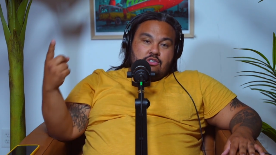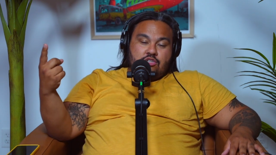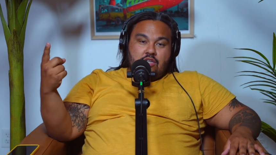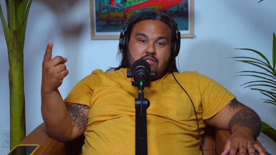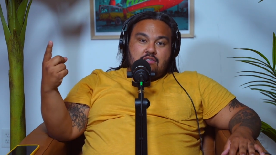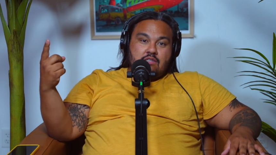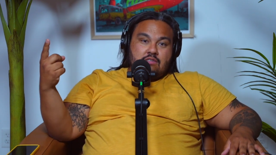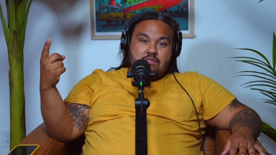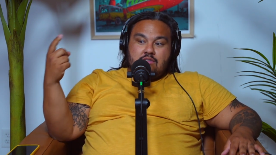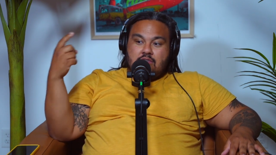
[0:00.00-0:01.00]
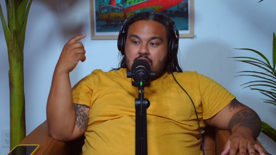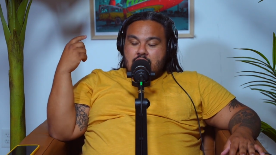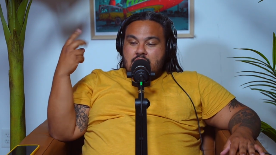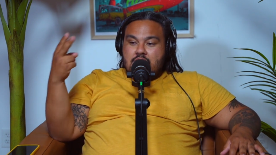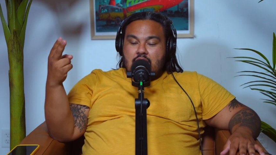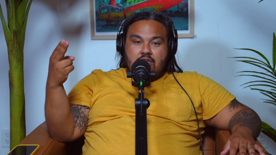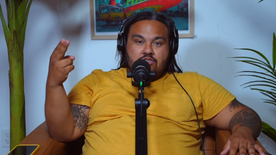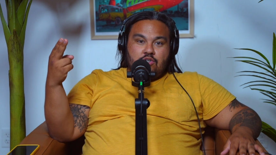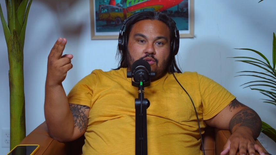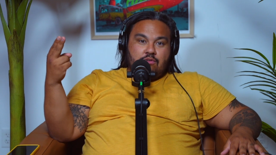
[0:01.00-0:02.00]
Jesus,
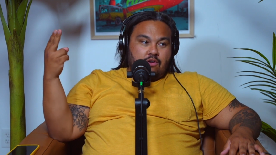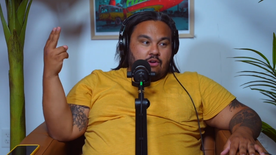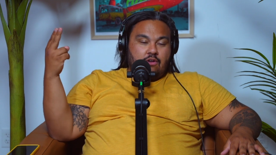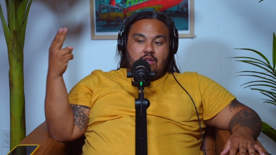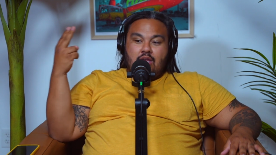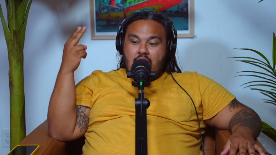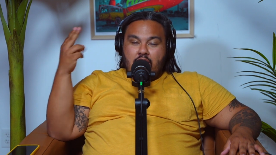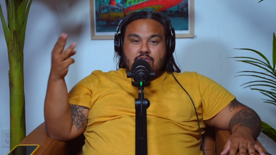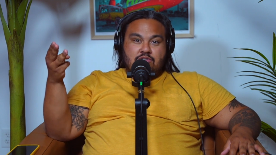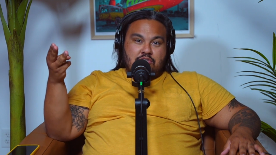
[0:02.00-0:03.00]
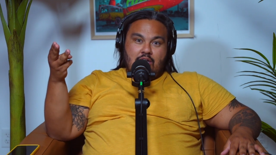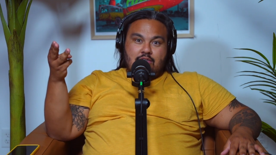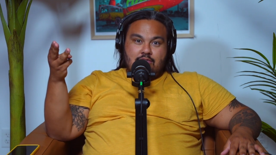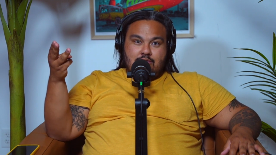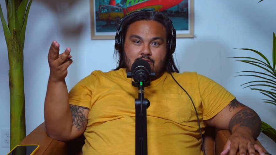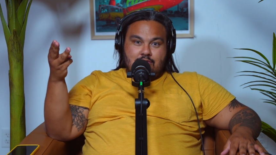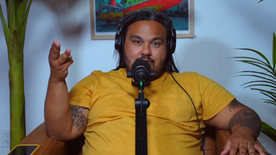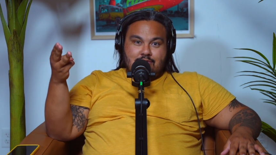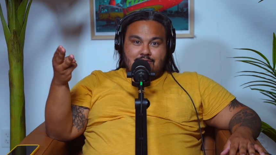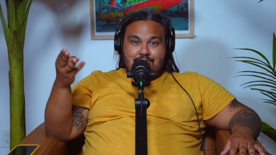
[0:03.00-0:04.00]
Saint Joan of Arc, and Elton John.
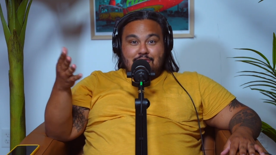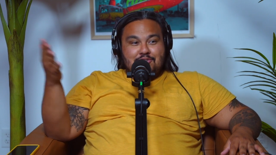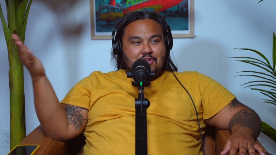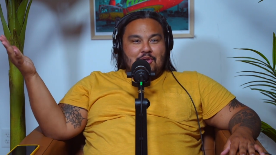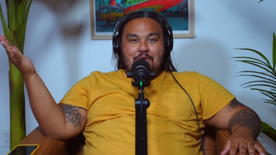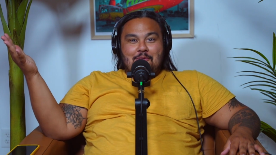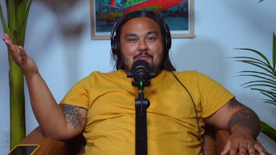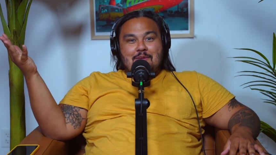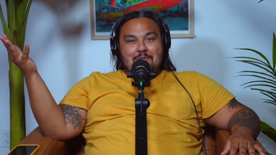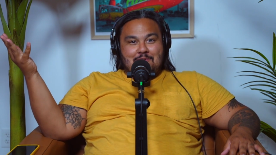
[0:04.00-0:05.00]
Those are the only people